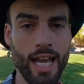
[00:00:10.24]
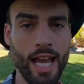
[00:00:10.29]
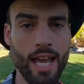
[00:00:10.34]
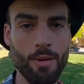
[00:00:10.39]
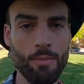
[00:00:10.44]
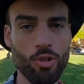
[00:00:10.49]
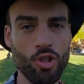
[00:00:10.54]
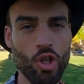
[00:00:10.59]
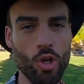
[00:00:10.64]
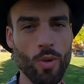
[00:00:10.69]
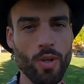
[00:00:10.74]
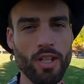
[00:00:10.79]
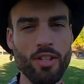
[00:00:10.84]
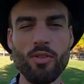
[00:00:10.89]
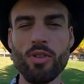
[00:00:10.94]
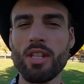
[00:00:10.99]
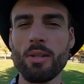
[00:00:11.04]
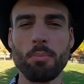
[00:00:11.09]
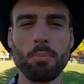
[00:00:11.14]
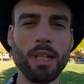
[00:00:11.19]
I am showing
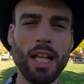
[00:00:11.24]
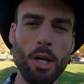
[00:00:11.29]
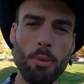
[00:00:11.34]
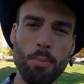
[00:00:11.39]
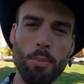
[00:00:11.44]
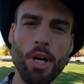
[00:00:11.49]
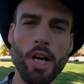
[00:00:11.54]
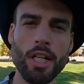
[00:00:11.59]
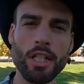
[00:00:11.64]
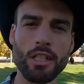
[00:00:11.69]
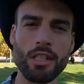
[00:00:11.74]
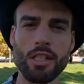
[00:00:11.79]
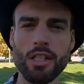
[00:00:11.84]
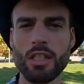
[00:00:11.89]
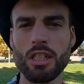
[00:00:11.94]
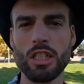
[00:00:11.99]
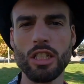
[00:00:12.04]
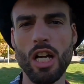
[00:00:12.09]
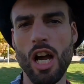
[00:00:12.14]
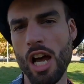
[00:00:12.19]
you the Blaupunkt
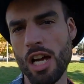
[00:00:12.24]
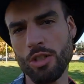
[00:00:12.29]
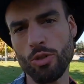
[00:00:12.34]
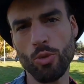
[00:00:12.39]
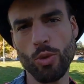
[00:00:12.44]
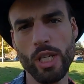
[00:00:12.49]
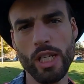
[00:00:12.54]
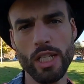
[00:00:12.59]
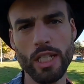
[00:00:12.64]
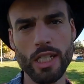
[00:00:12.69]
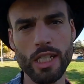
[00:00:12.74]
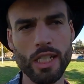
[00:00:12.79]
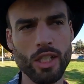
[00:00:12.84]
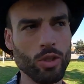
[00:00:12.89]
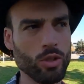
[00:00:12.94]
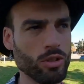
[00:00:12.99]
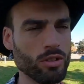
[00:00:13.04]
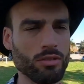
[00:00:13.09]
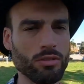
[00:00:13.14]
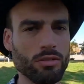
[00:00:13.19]
Henri,
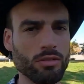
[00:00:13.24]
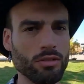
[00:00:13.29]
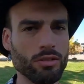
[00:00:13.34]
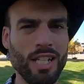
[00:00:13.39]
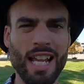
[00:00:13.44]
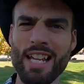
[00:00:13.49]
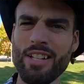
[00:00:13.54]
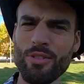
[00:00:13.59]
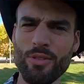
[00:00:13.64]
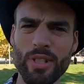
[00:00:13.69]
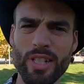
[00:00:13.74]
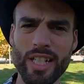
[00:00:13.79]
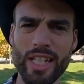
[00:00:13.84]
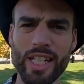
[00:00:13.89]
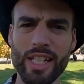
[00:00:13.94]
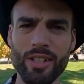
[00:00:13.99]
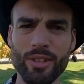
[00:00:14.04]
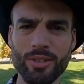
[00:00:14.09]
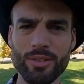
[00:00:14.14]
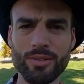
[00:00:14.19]
or
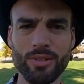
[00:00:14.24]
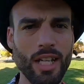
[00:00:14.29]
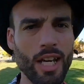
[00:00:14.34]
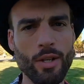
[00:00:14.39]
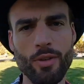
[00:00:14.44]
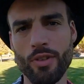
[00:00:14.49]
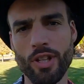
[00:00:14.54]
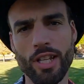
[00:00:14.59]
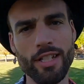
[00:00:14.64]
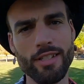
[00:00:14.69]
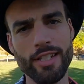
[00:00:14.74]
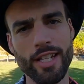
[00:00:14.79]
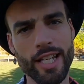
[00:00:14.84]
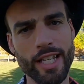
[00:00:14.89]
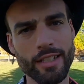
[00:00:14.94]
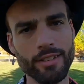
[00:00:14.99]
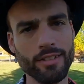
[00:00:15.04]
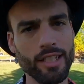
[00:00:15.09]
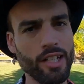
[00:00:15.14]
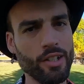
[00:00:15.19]
Henry, or however they say
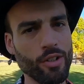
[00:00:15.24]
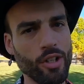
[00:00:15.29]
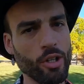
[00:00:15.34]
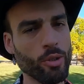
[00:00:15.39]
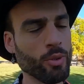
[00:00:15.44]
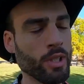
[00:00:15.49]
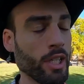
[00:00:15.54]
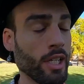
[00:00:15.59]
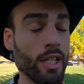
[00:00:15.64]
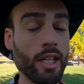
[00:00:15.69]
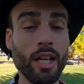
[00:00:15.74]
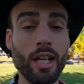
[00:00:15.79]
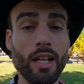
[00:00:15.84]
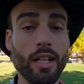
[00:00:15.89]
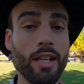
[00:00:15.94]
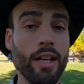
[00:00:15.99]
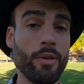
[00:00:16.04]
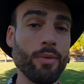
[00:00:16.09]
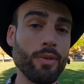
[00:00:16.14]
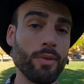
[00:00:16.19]
it. I don't know.
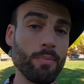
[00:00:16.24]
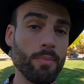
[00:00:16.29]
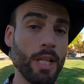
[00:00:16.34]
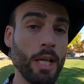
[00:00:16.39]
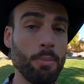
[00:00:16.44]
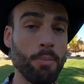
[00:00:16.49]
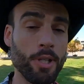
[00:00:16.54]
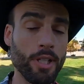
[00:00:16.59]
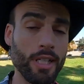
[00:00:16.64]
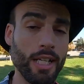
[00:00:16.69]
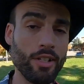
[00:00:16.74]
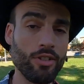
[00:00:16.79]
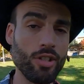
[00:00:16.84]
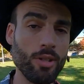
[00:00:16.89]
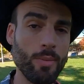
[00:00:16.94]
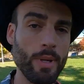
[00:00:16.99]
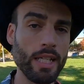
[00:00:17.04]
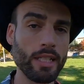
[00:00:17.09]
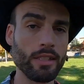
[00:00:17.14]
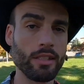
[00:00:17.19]
Now, Blaupunkt
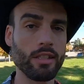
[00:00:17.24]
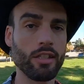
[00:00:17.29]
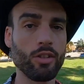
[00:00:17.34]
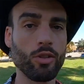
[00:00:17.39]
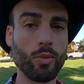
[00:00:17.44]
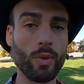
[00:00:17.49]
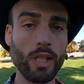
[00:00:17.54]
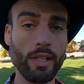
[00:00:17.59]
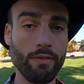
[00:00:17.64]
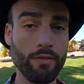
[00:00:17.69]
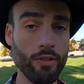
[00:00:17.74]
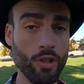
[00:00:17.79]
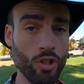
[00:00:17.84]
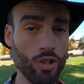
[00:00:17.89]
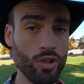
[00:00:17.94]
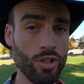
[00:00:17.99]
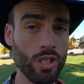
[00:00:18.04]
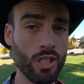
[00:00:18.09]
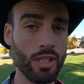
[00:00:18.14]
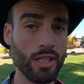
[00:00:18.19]
actually makes three
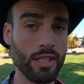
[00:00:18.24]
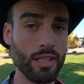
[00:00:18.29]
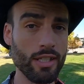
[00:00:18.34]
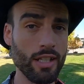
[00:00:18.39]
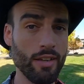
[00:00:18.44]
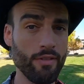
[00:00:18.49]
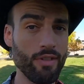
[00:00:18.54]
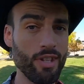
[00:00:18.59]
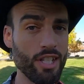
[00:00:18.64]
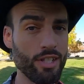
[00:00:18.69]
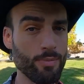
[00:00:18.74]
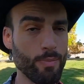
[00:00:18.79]
versions of this